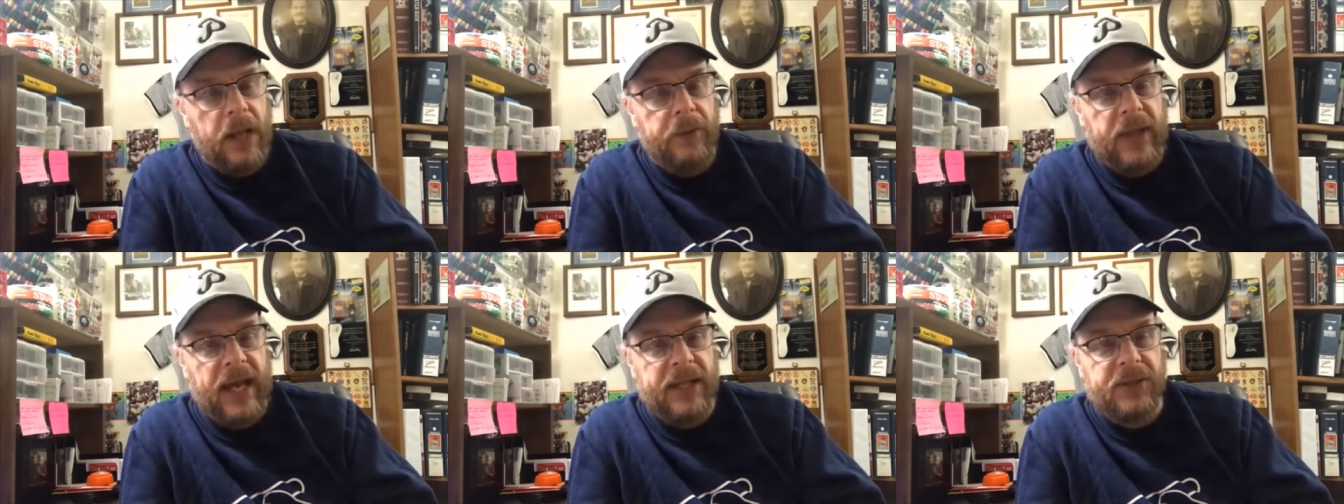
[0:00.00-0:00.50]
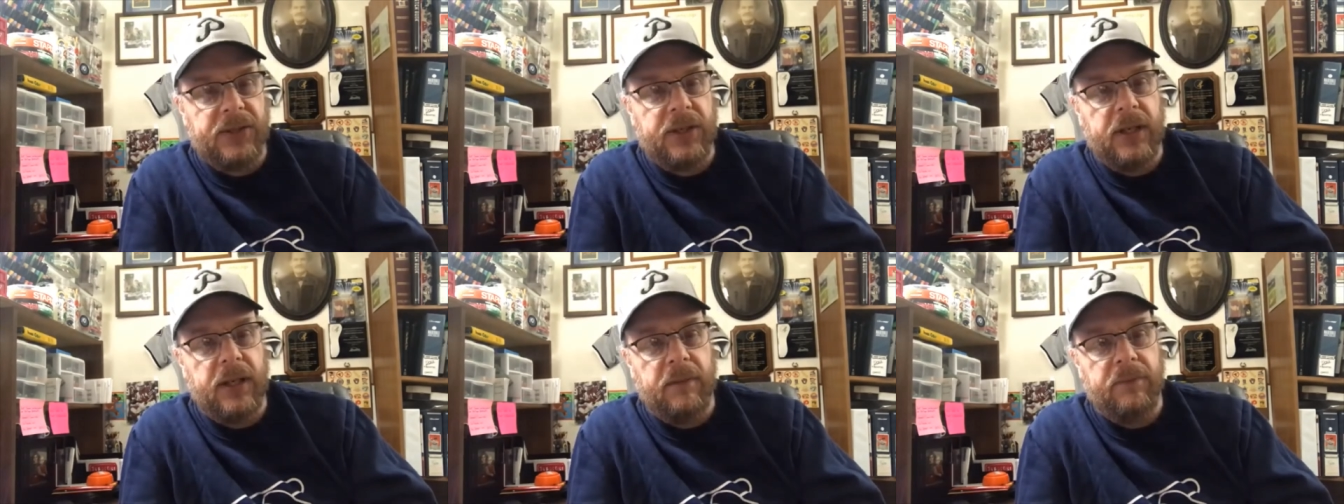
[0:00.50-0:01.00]
that's
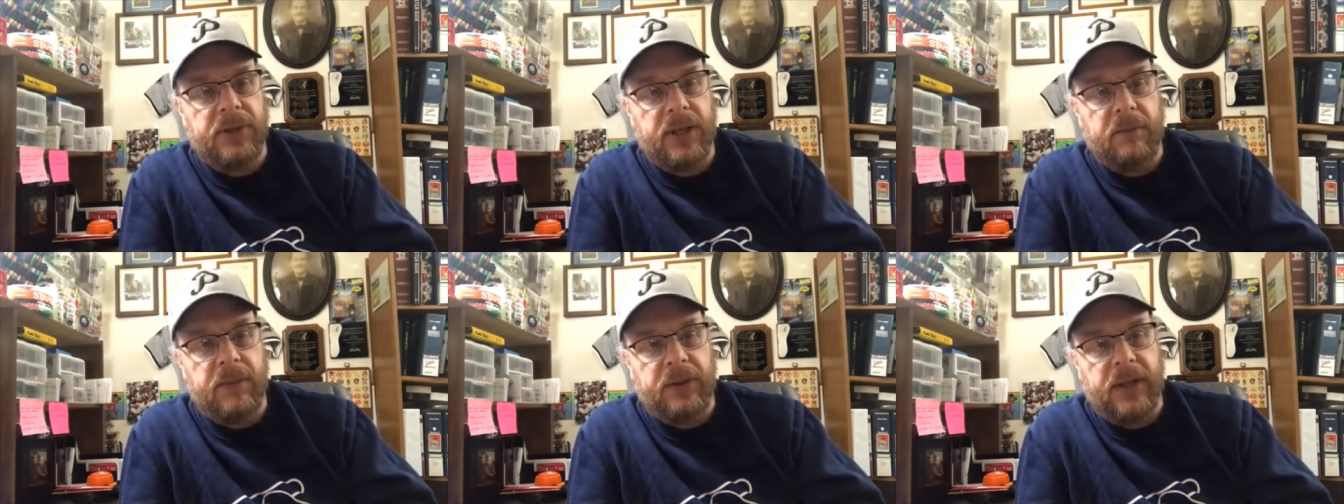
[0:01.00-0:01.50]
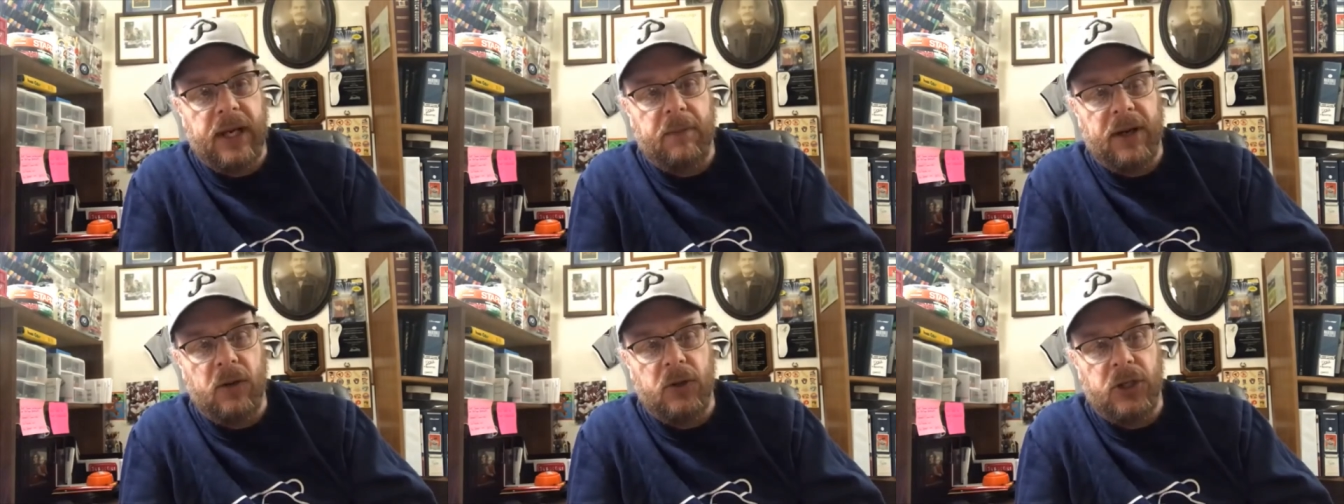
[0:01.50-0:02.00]
um, something to think
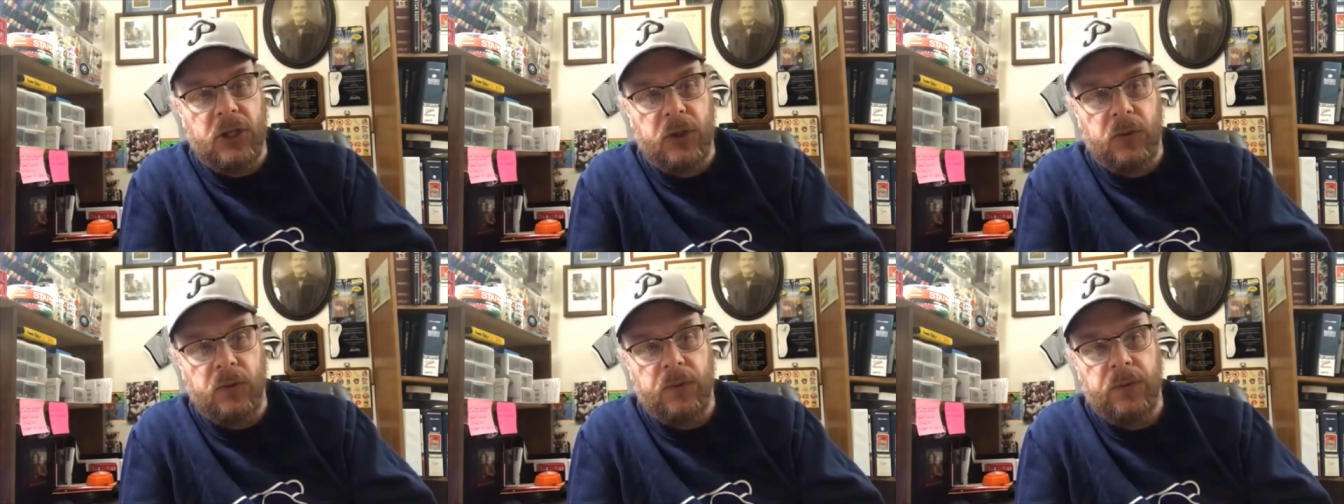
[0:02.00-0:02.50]
about too.